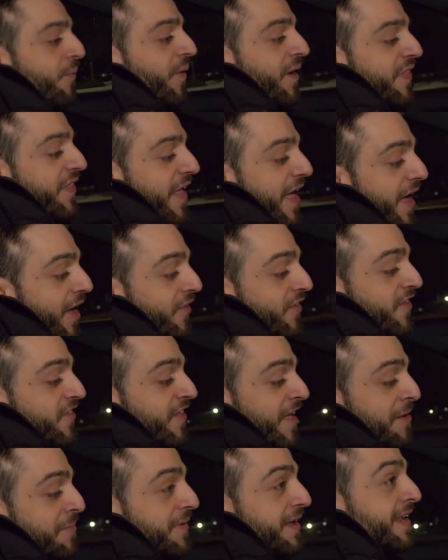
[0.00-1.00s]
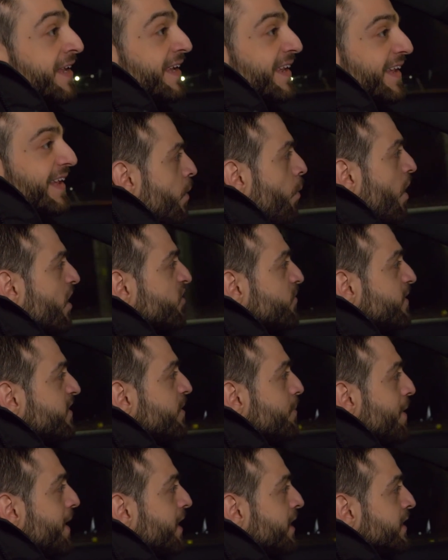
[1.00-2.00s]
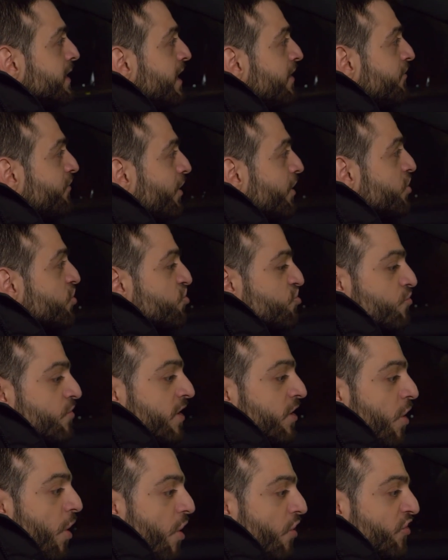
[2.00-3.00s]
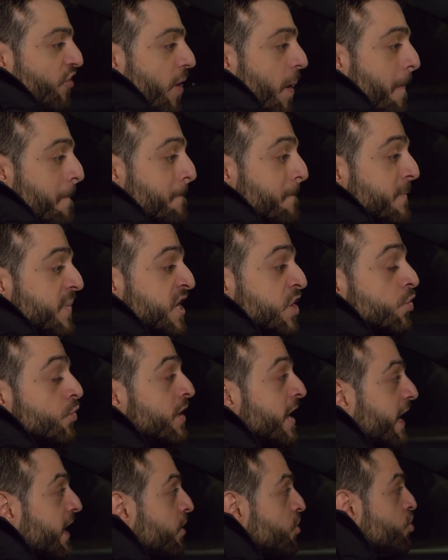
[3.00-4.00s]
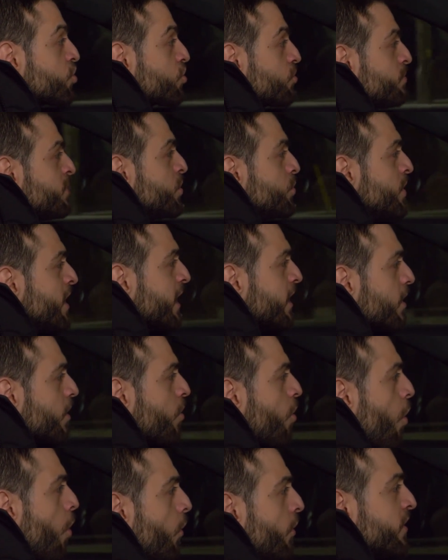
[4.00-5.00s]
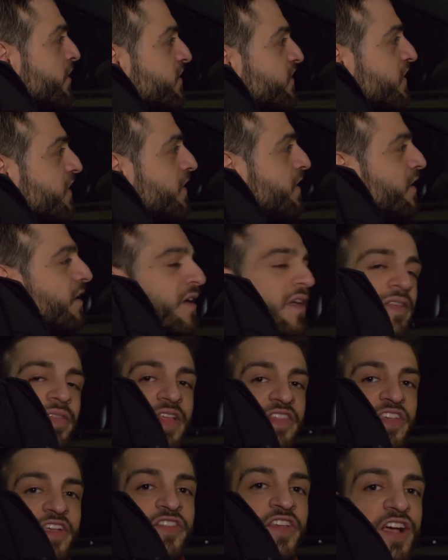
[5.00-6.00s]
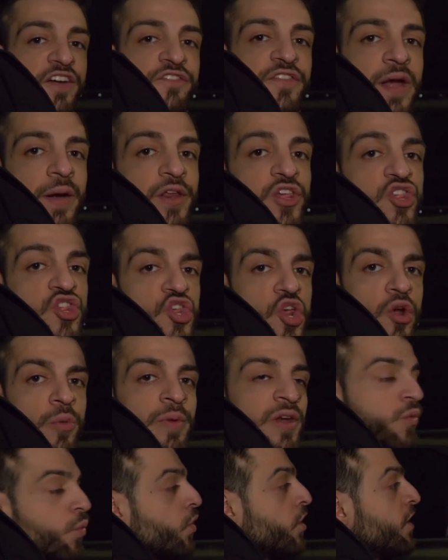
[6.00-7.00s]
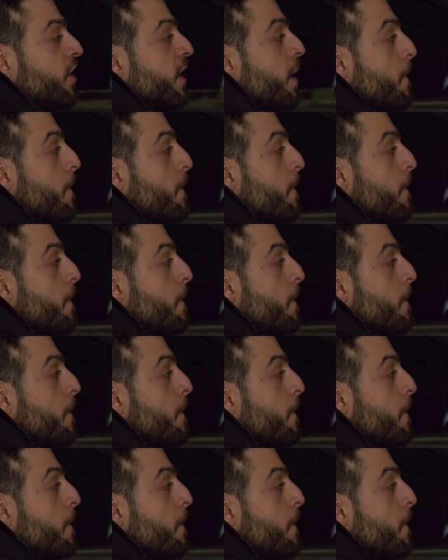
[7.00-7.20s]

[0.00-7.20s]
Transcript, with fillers: What the hell does that mean? It wants me to make a left on a street called Munich, Munich Court. That sounds like a very German word,